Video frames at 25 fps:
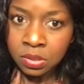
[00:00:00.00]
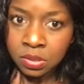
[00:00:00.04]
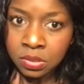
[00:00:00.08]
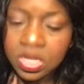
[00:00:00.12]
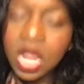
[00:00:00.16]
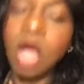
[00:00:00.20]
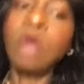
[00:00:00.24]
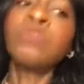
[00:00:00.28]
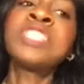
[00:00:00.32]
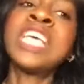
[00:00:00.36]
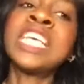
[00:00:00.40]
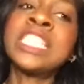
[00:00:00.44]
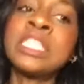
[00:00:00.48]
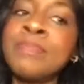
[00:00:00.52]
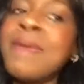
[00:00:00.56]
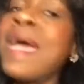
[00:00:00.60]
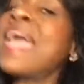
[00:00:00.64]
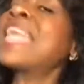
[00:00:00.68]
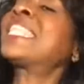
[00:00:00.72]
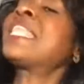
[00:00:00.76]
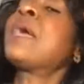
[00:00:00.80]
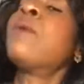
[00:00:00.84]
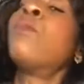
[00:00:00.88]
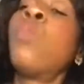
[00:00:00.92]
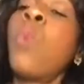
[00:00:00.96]
Don't just
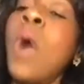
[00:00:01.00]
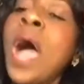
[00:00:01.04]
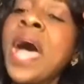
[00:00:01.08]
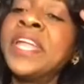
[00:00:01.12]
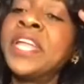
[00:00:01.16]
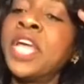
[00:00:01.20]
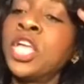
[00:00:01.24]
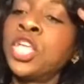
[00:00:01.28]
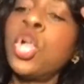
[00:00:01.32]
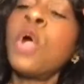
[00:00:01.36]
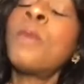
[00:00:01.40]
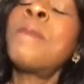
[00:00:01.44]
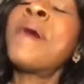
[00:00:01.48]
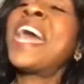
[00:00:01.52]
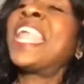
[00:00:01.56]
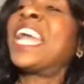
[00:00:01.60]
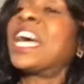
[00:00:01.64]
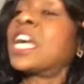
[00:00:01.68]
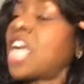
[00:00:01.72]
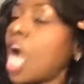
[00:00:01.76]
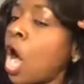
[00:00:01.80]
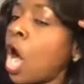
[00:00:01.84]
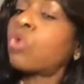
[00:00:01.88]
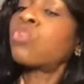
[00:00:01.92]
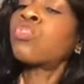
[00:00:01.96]
make them wonder. You better
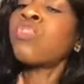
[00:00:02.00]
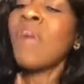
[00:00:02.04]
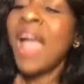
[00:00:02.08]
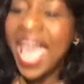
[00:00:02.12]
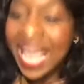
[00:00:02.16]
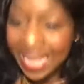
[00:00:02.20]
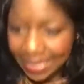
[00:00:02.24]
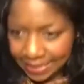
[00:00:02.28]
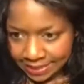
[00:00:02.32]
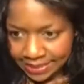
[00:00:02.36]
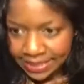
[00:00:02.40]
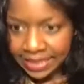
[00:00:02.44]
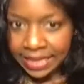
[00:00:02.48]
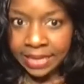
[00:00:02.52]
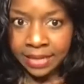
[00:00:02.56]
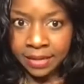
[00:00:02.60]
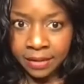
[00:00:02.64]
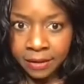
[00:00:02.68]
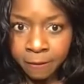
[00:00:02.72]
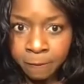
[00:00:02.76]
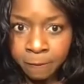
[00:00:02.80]
go crazy.